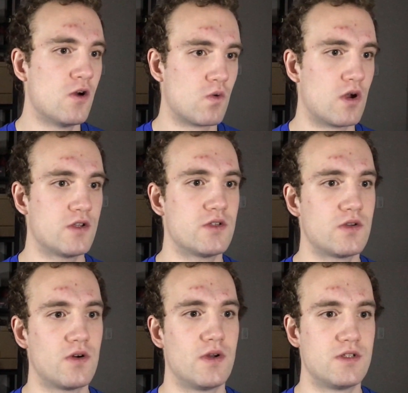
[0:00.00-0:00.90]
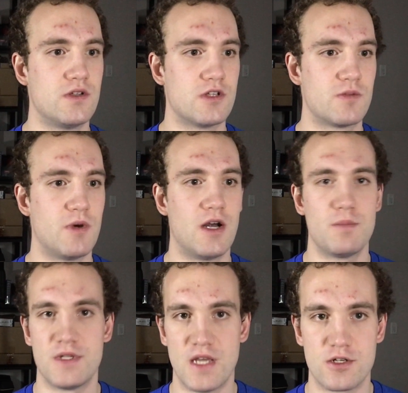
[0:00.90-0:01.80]
We're also going to spot
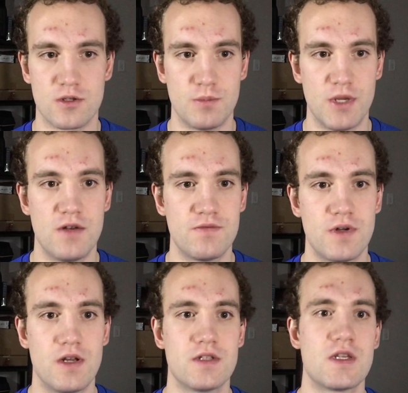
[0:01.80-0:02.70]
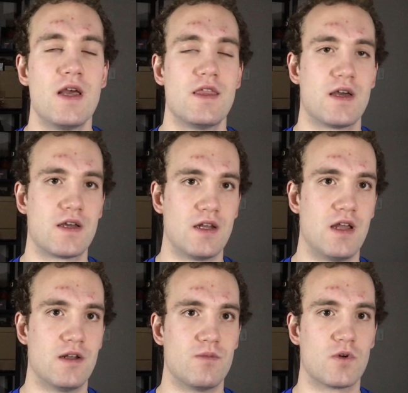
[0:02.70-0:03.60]
potential pitfalls that could
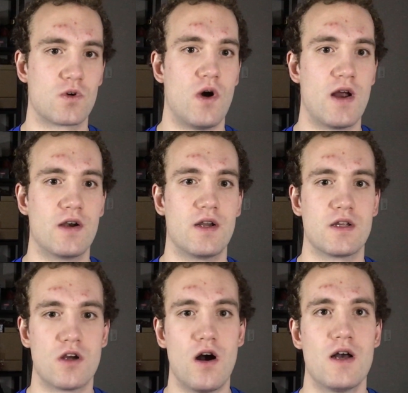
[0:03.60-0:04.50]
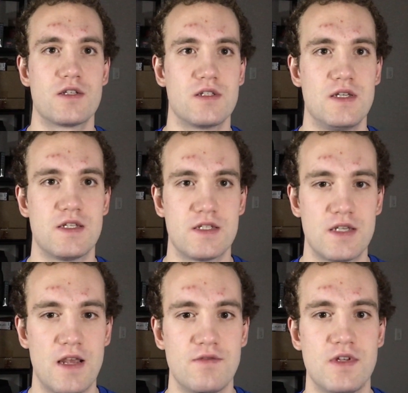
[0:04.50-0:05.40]
end up requiring costly
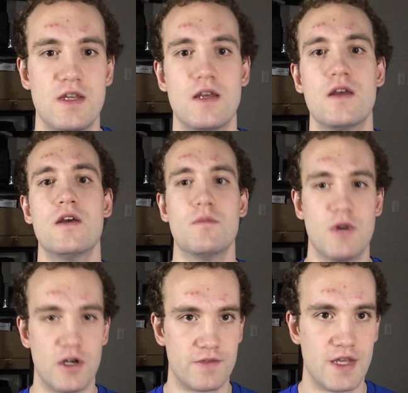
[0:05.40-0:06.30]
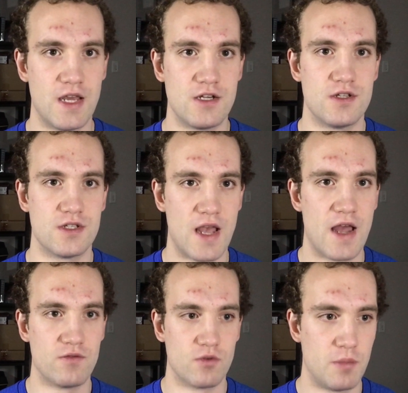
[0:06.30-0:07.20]
safety modifications
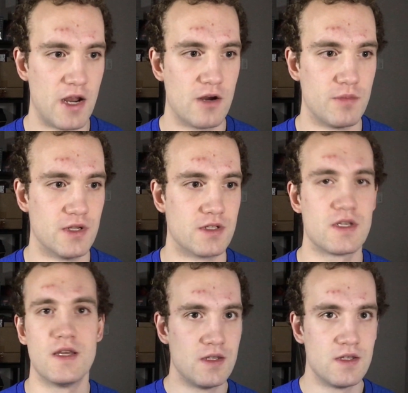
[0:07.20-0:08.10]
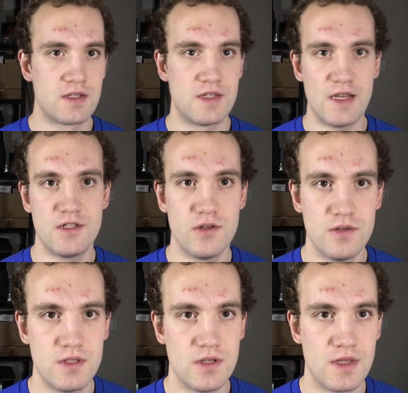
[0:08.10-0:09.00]
and repair bills. Stay
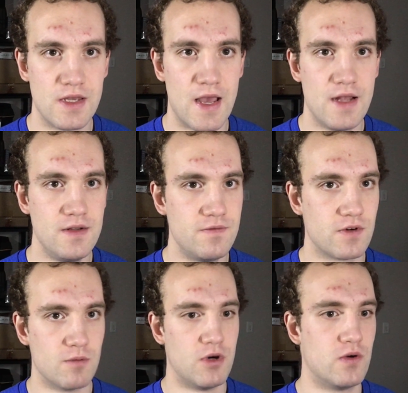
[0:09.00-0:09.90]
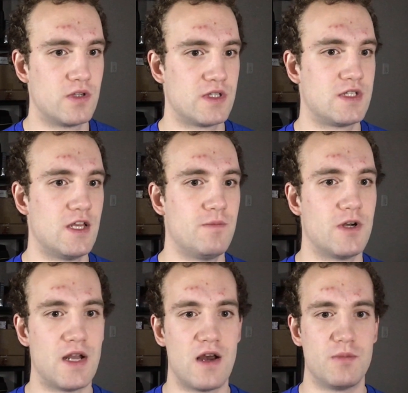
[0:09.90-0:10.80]
tuned to the end for a bonus tip
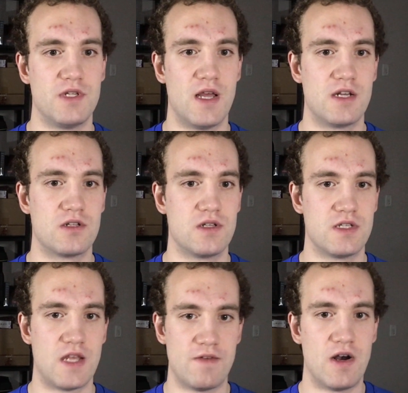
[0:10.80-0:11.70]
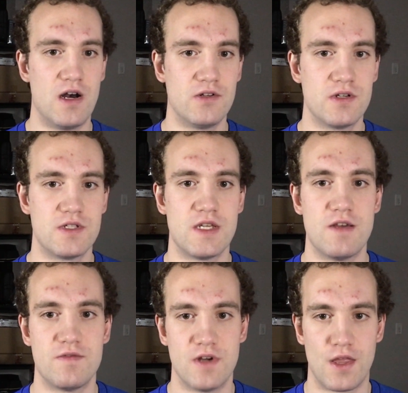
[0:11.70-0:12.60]
on how to potentially save hundreds,
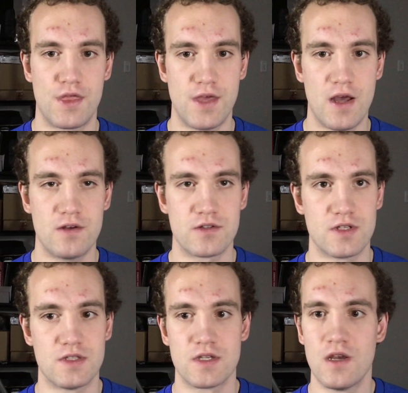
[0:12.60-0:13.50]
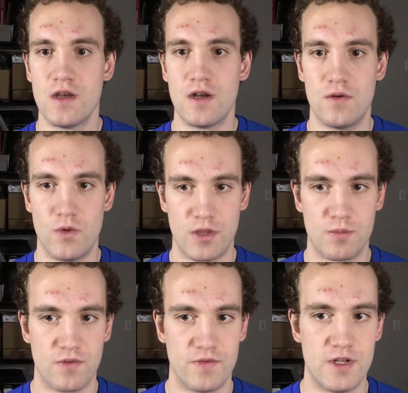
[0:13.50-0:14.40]
if not thousands, with
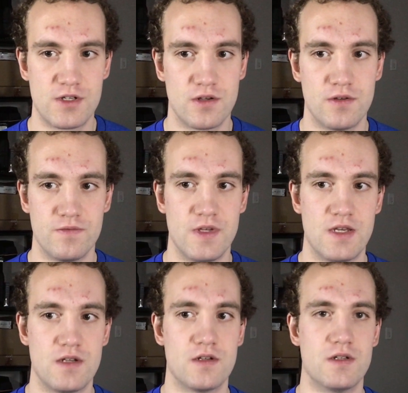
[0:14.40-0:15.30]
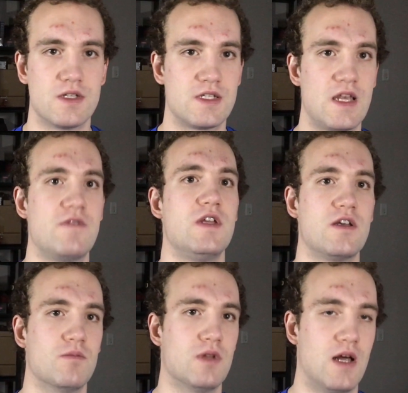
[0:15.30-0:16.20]
provincial vehicle safety
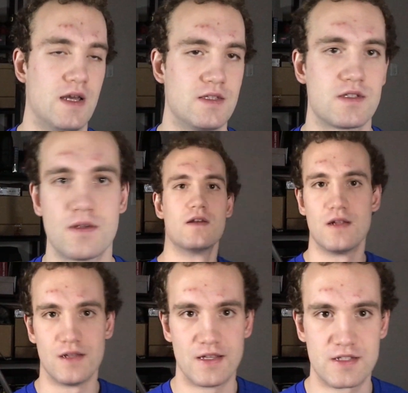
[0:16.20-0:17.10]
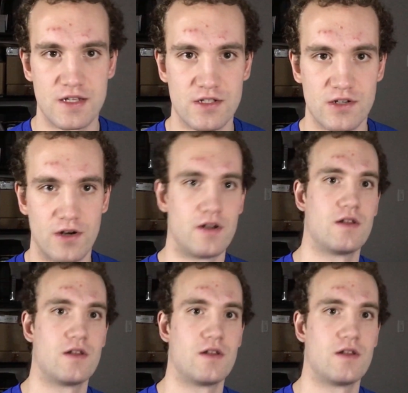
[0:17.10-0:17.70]
compliance. Let's get started.